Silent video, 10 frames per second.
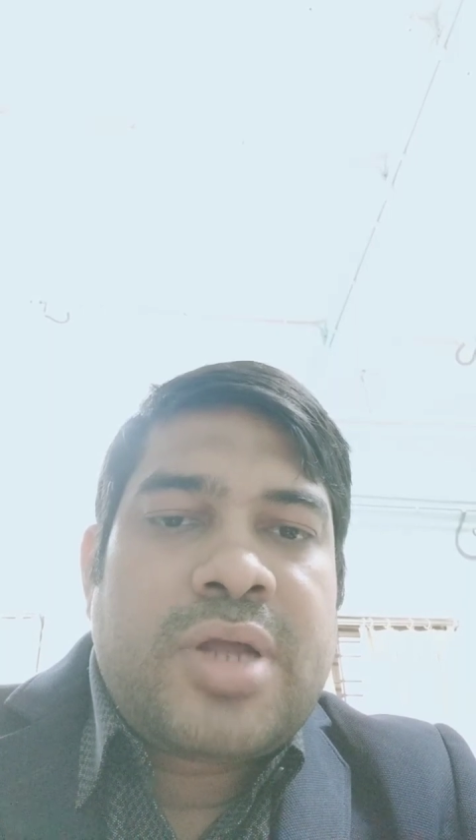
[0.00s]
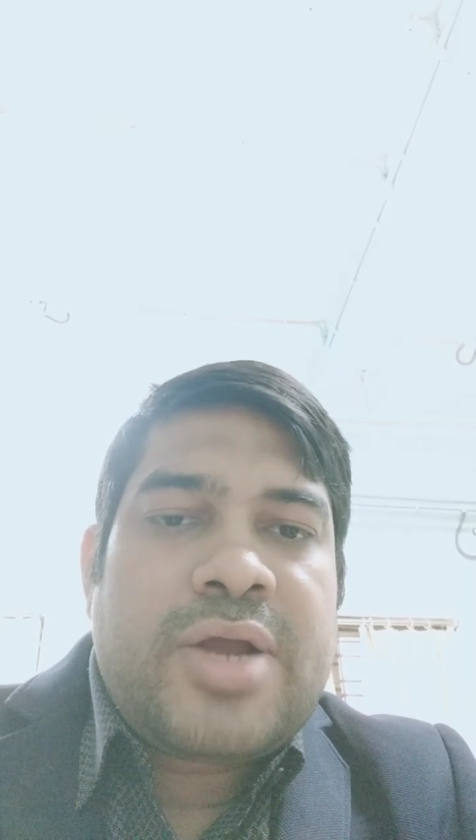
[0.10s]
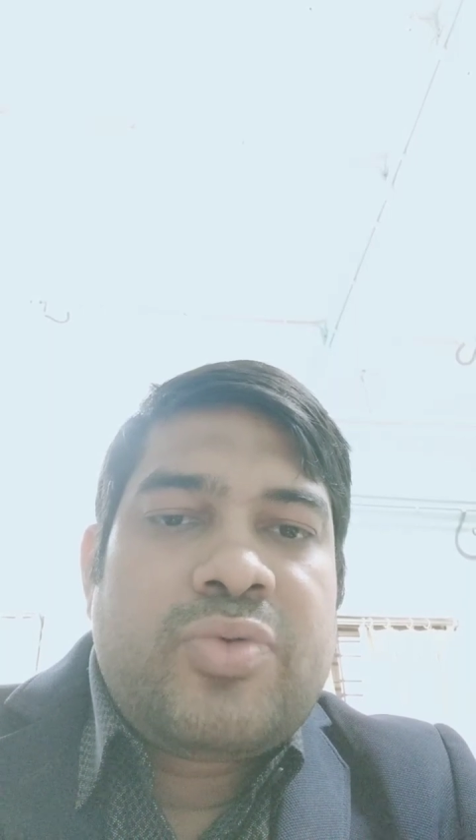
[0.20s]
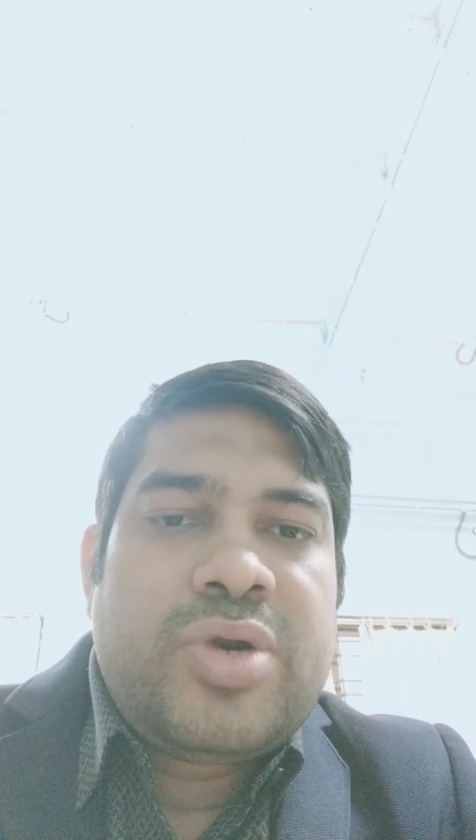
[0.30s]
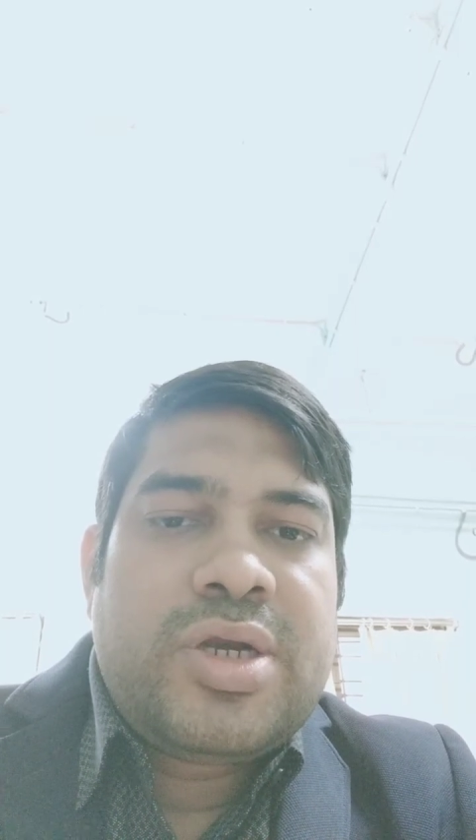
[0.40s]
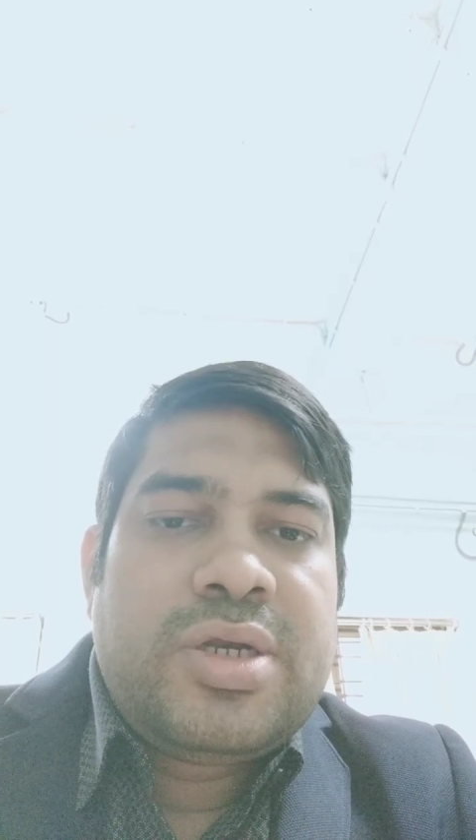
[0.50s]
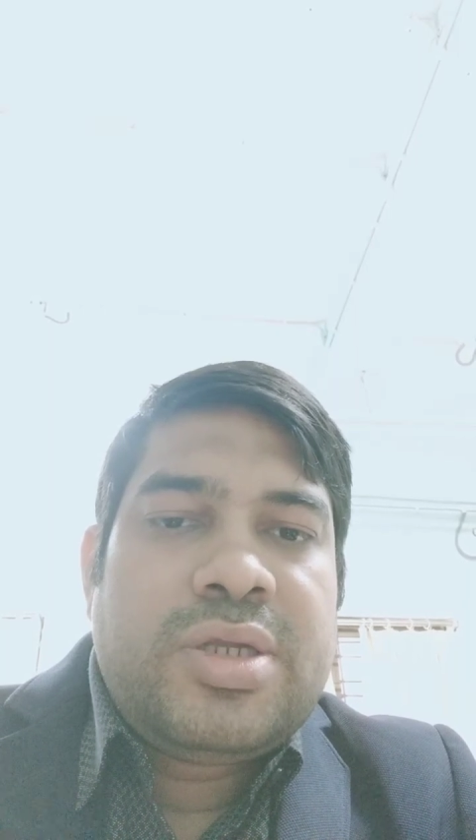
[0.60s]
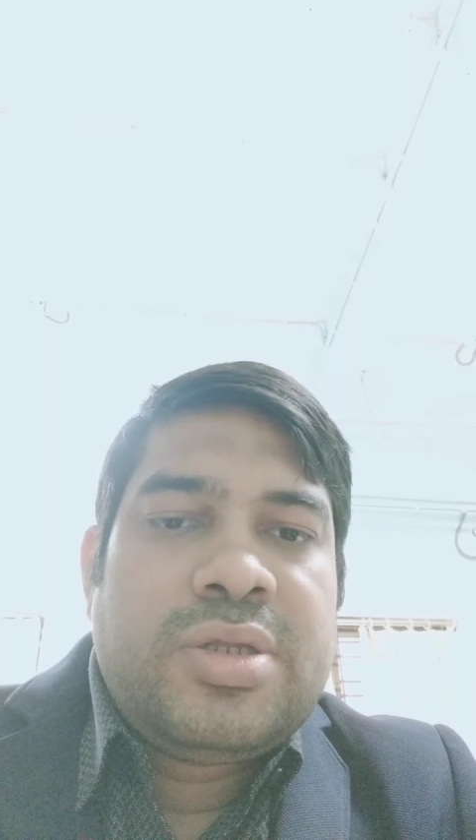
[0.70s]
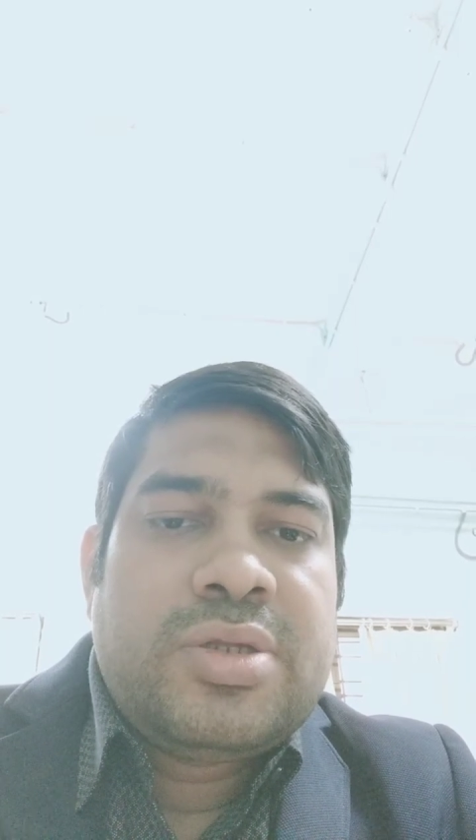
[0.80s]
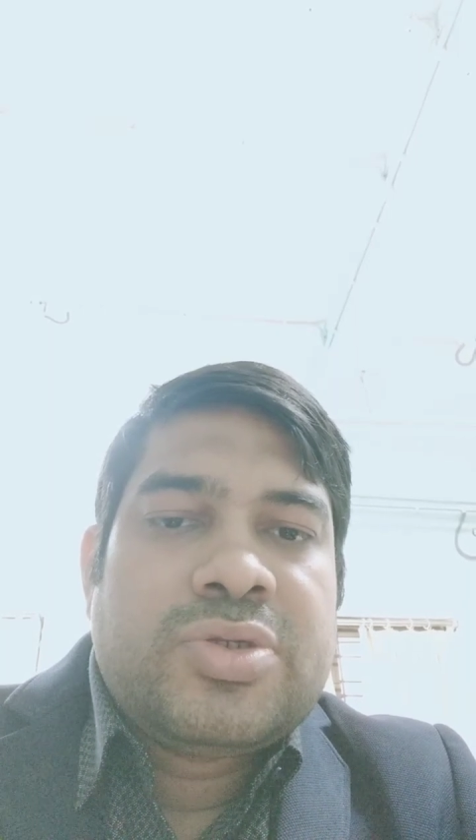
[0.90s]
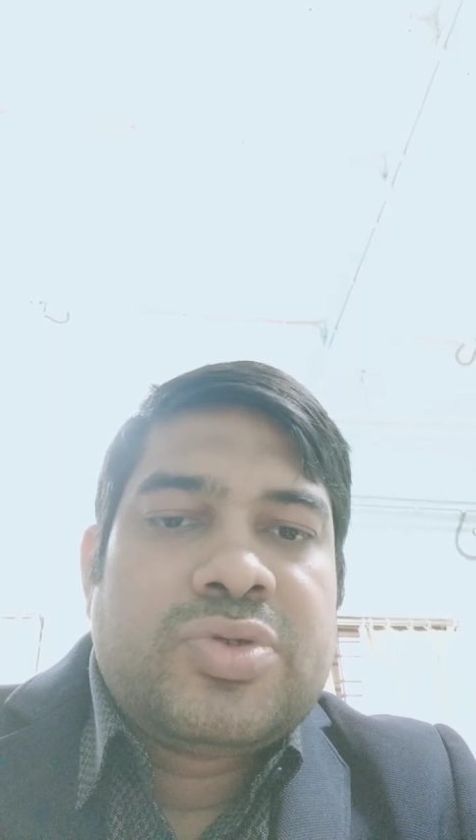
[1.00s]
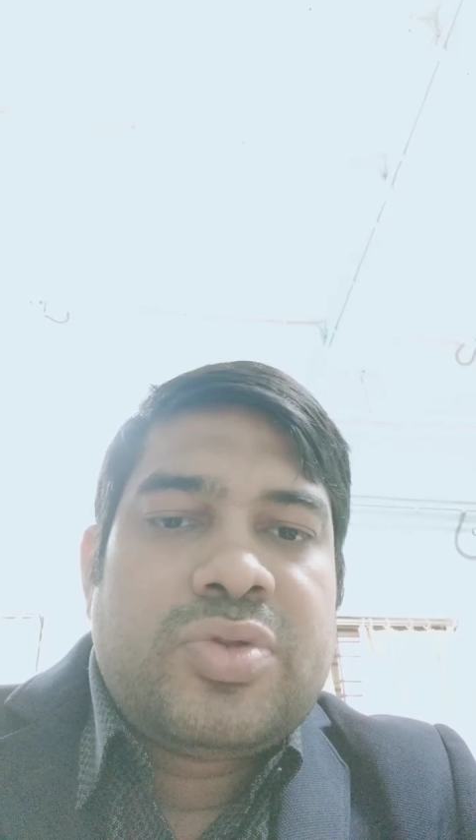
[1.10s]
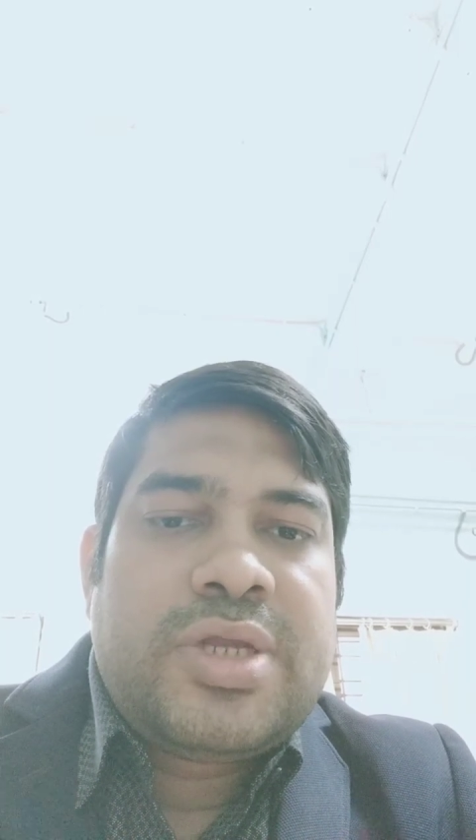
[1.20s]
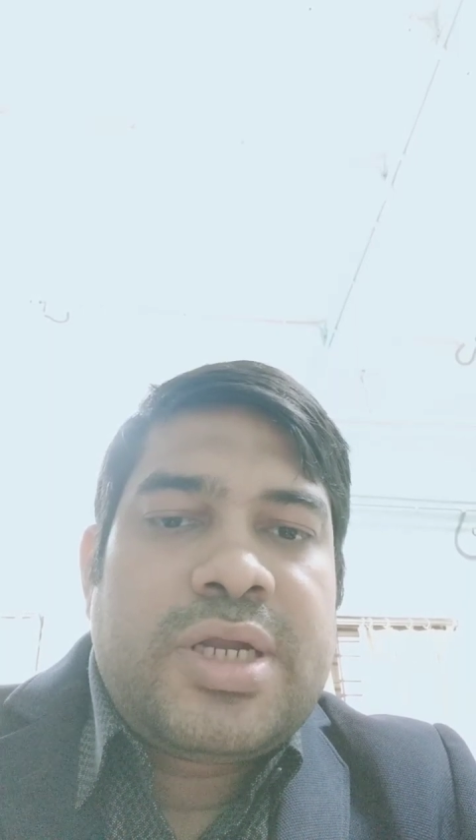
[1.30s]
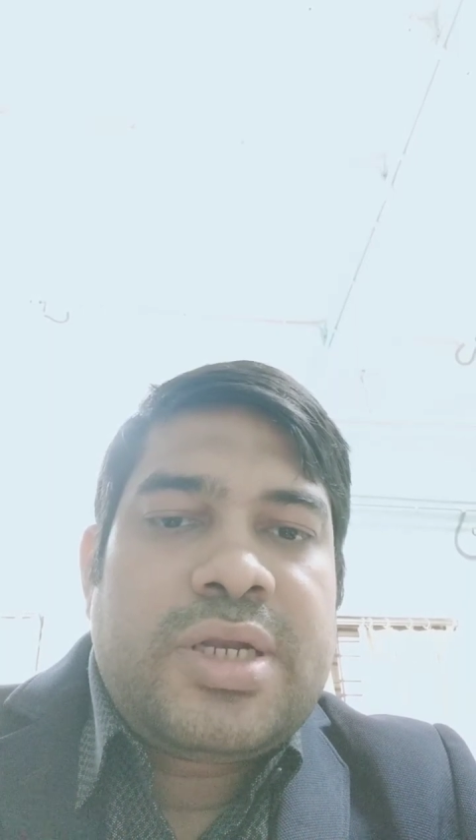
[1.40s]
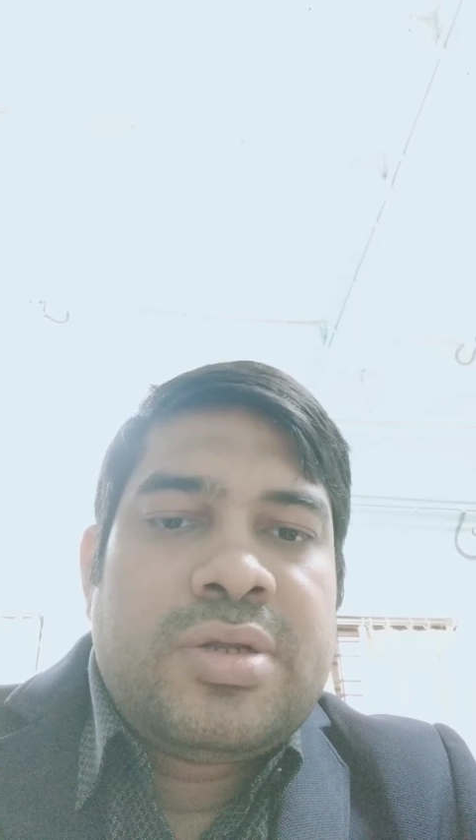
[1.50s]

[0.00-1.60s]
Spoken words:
accurately so that